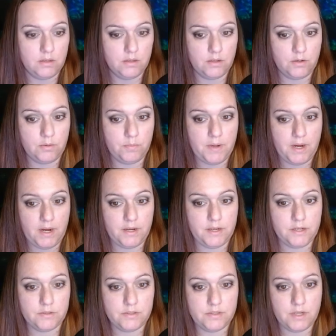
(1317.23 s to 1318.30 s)
Little
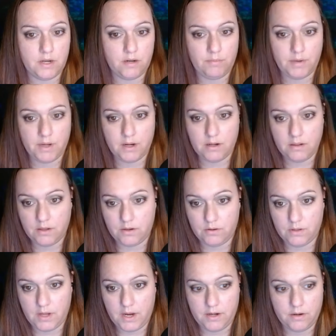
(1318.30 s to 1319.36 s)
patio's done. We got a little
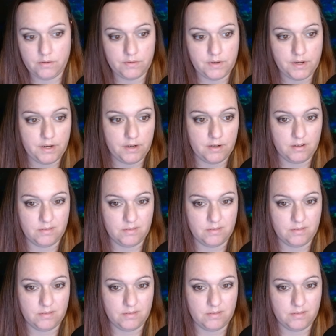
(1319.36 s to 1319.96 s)
light over here.